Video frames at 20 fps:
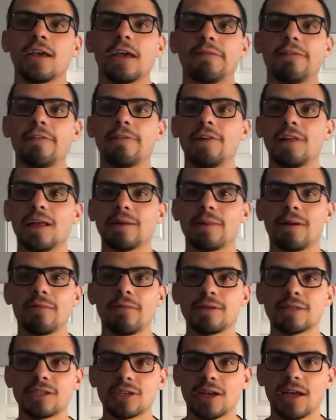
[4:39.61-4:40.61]
if I feel like my
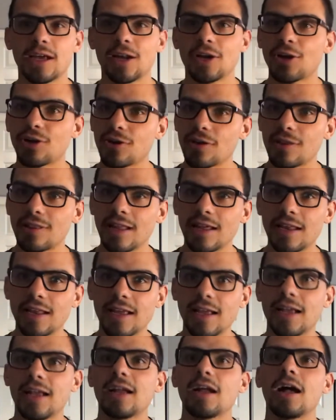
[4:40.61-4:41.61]
wrists are kind of hurting that
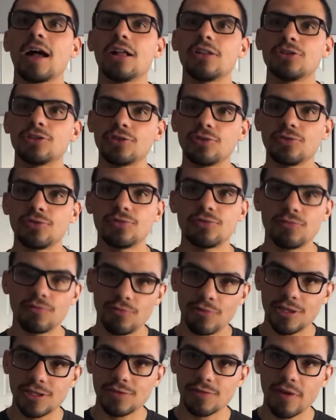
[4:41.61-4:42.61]
day, I'll do
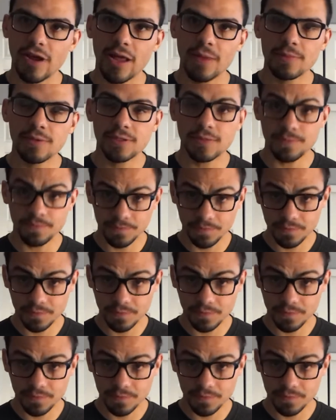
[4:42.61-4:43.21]
wrist wraps.